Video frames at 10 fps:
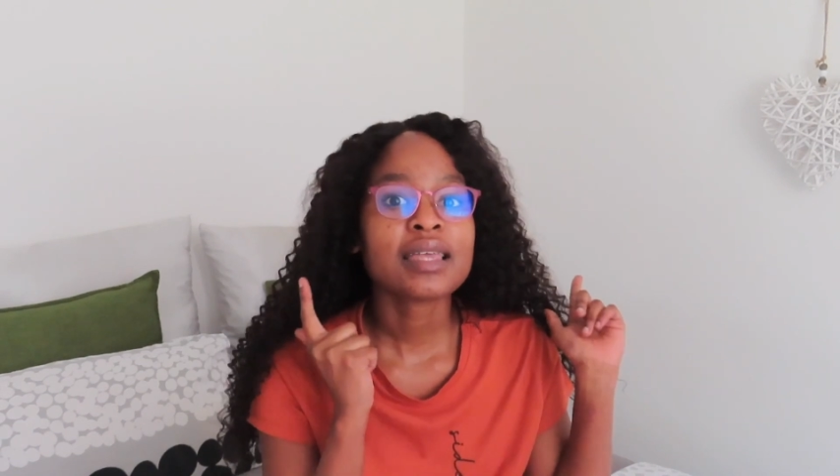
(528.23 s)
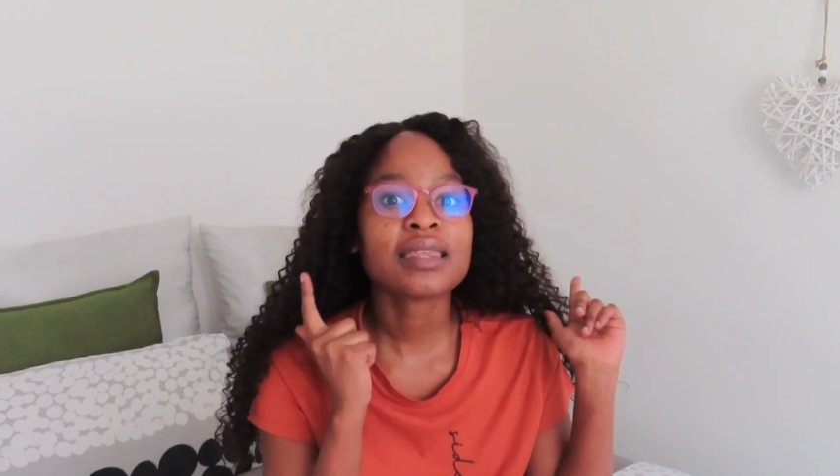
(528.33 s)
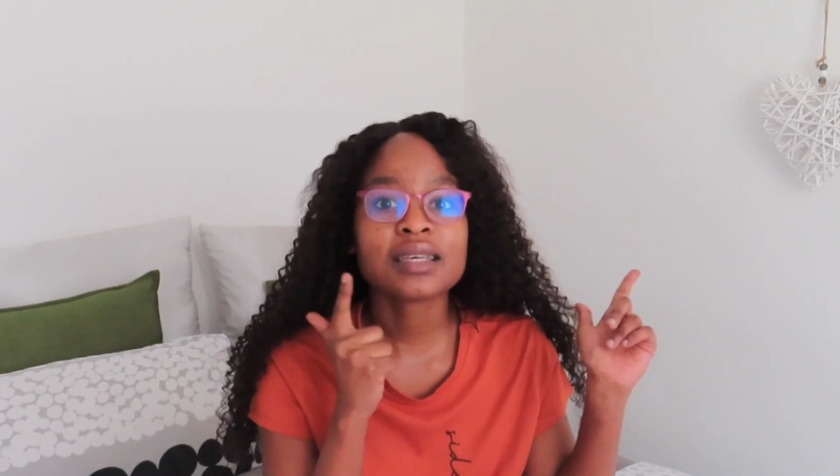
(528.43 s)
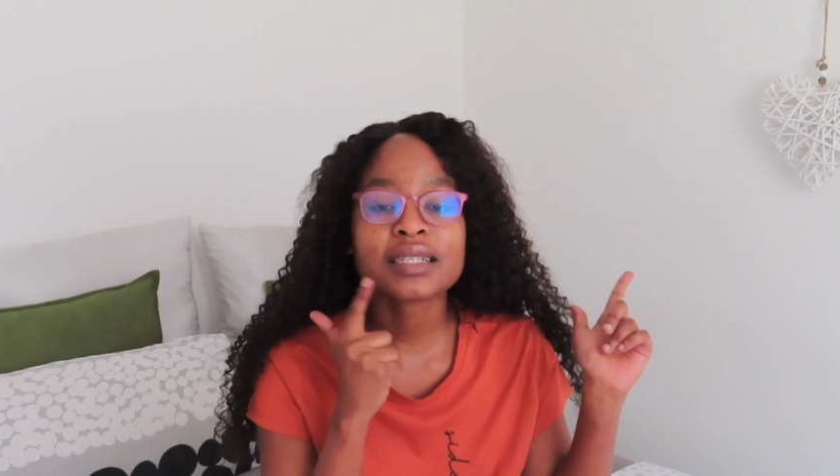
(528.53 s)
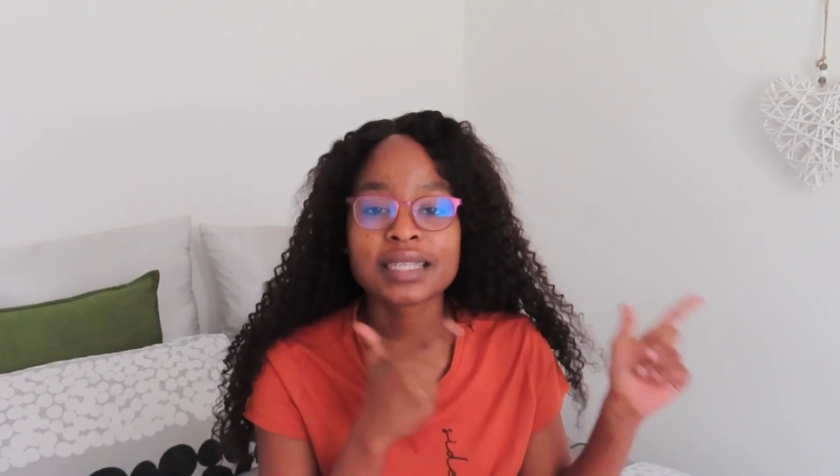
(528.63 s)

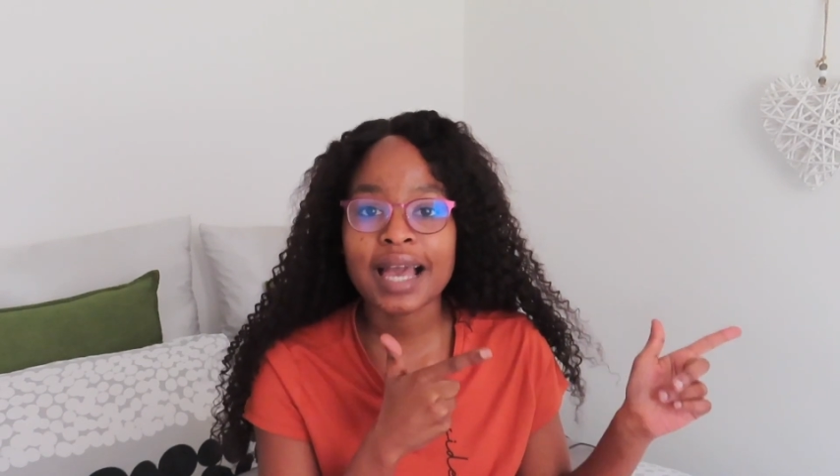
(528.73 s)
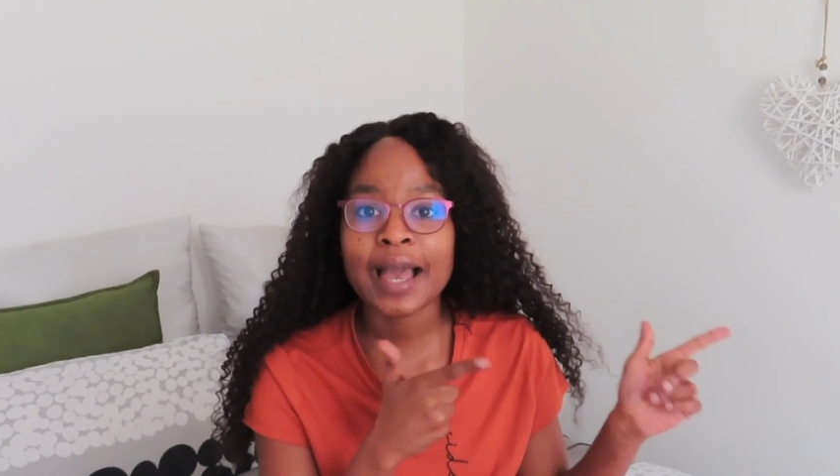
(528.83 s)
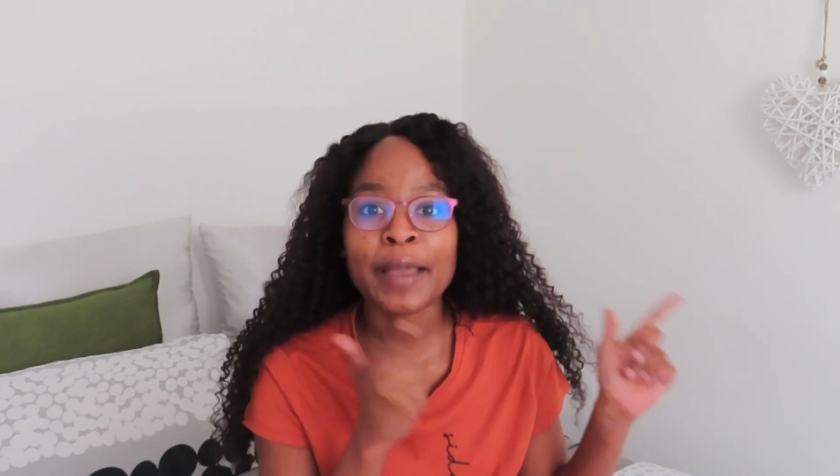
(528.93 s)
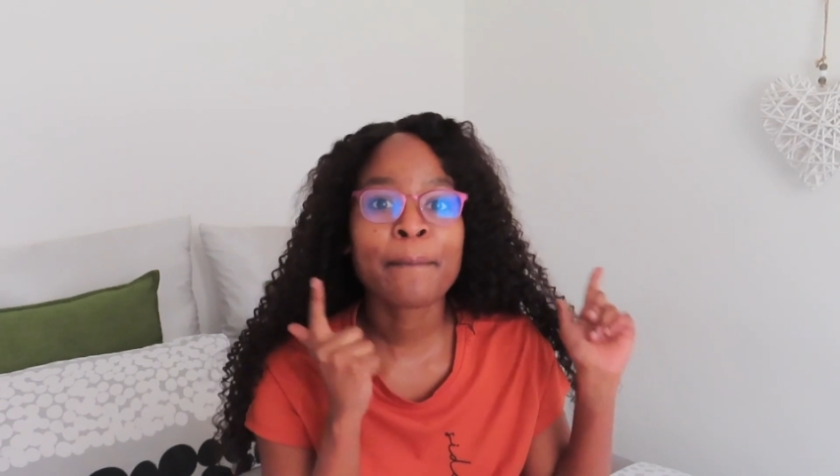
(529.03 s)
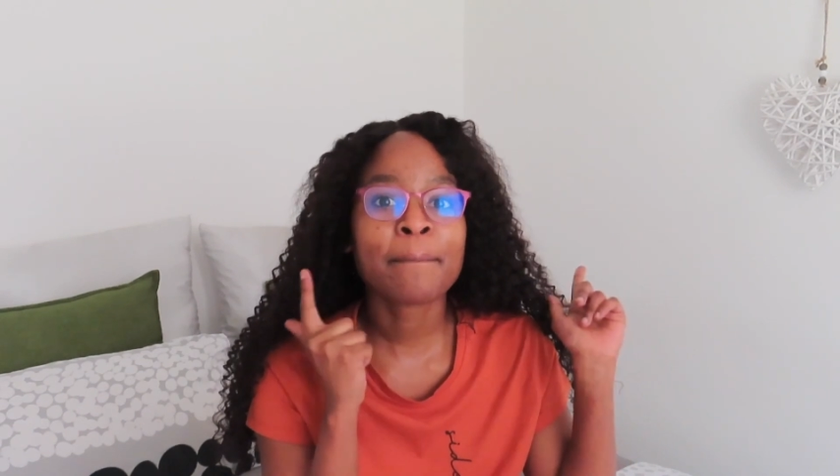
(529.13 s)
this
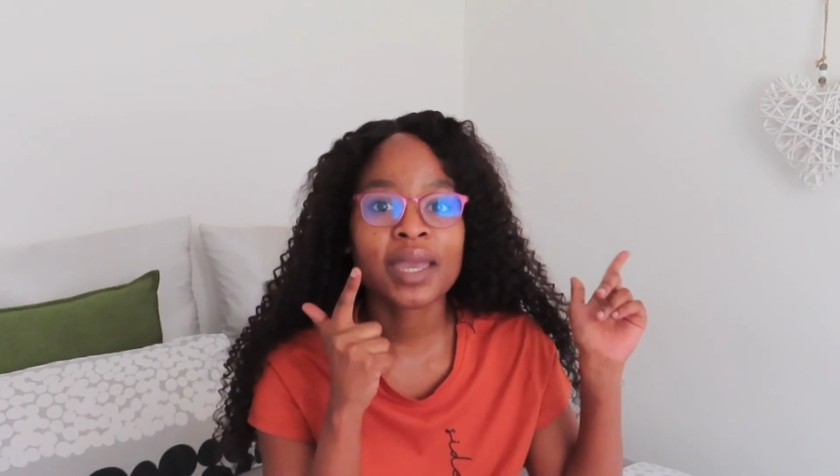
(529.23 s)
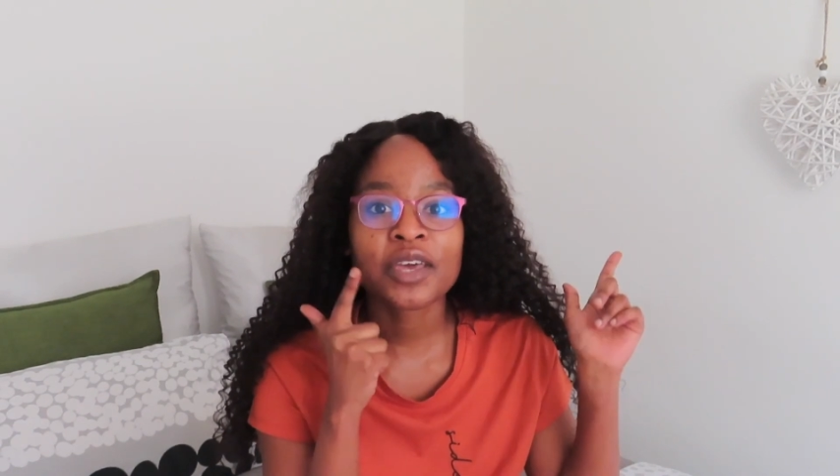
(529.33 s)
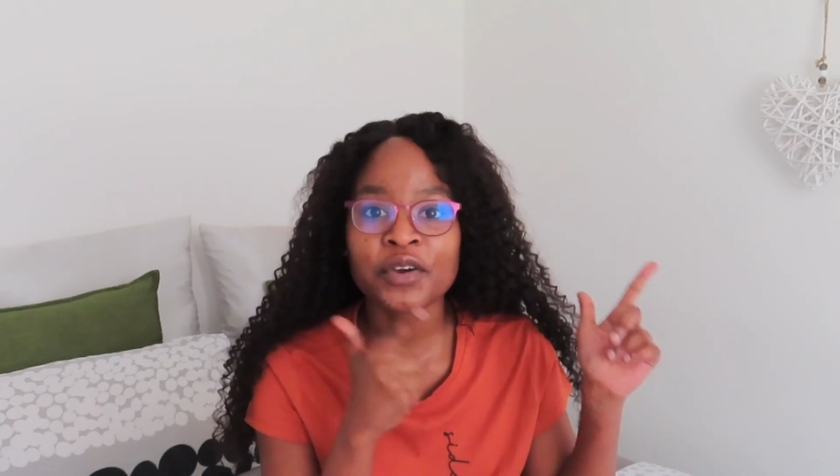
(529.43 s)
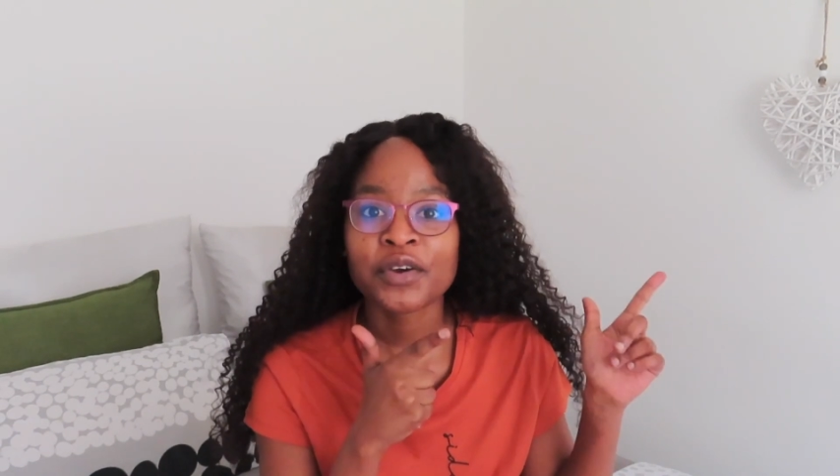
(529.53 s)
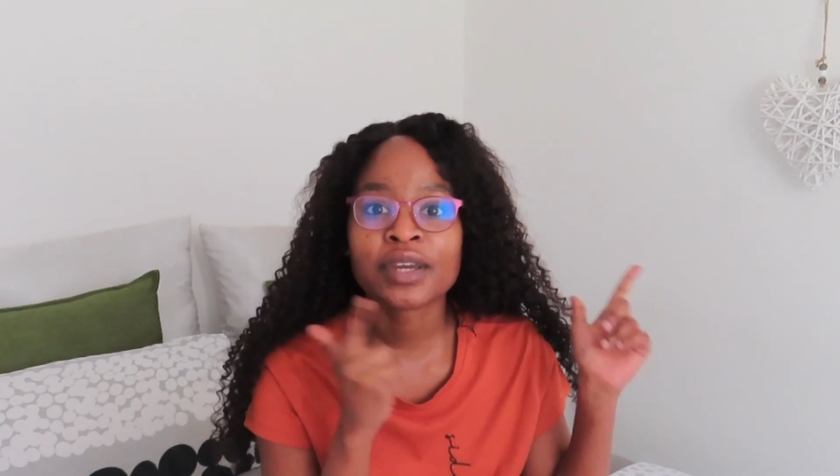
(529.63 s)
guy
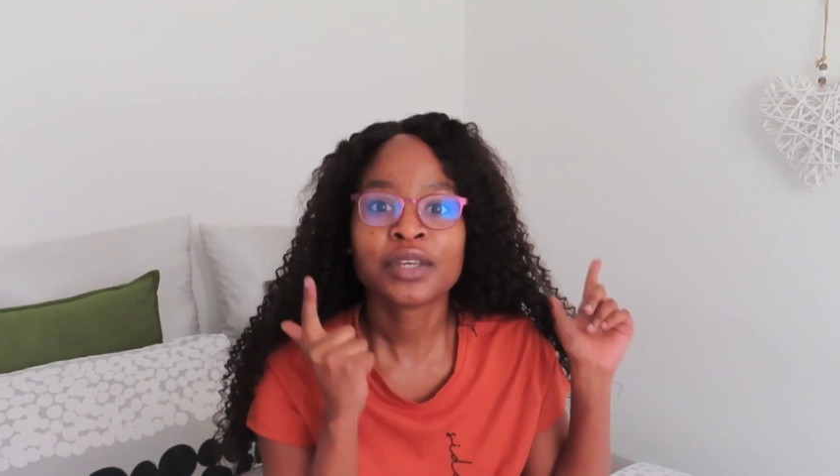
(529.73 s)
better,